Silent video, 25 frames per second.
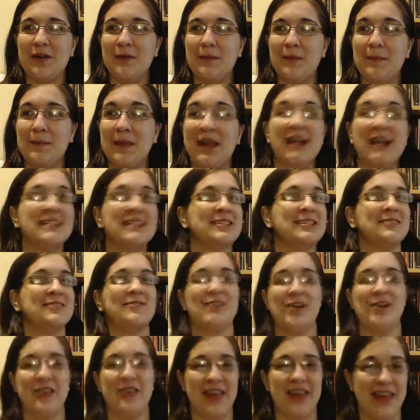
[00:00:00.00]
because of
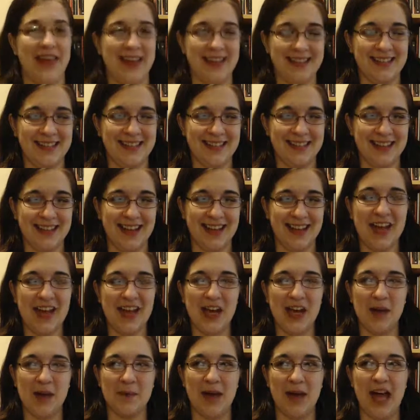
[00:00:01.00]
all that,
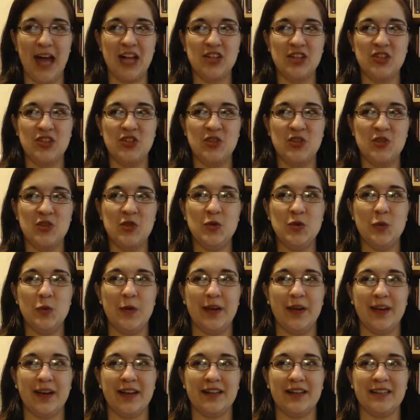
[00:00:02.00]
I do
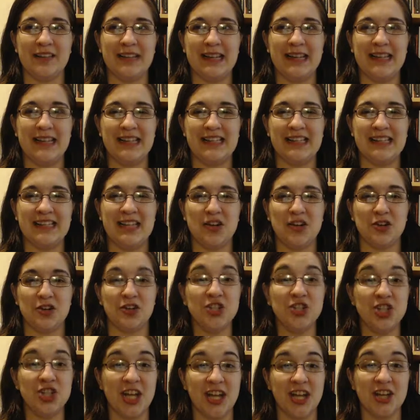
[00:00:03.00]
want to consider
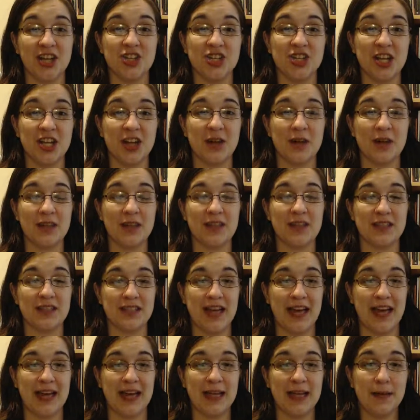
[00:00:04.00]
changing the
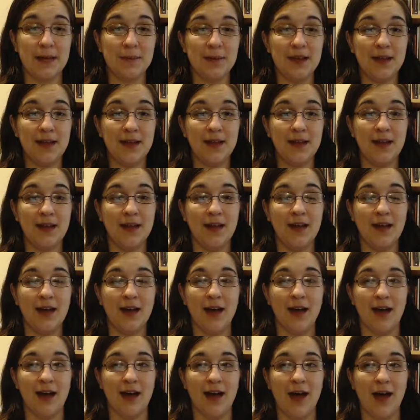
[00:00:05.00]
time
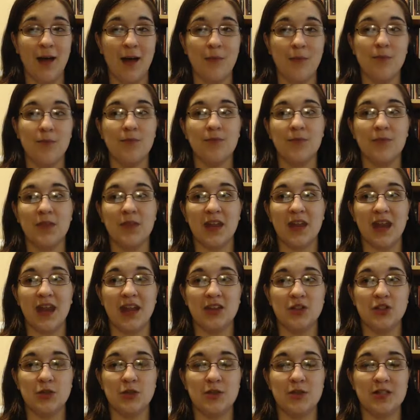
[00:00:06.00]
that I
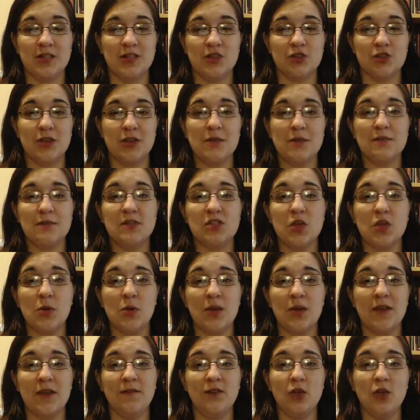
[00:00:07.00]
do these streams. So
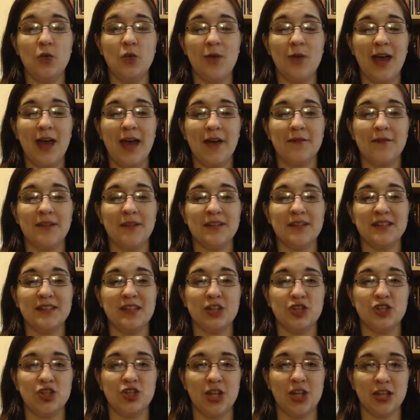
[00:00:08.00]
if you have a
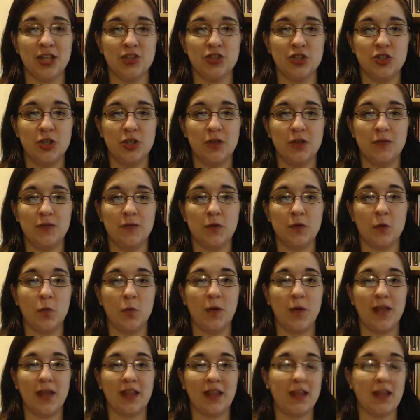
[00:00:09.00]
suggestion for
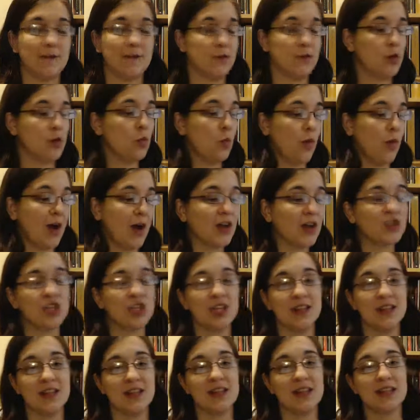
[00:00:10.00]
if you're
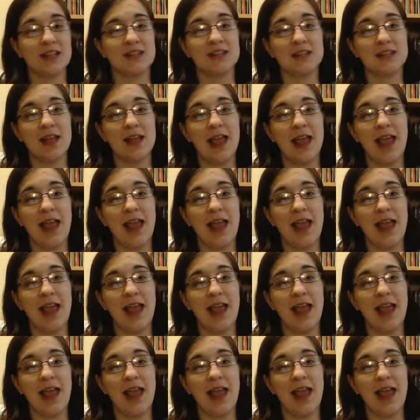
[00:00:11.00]
watching this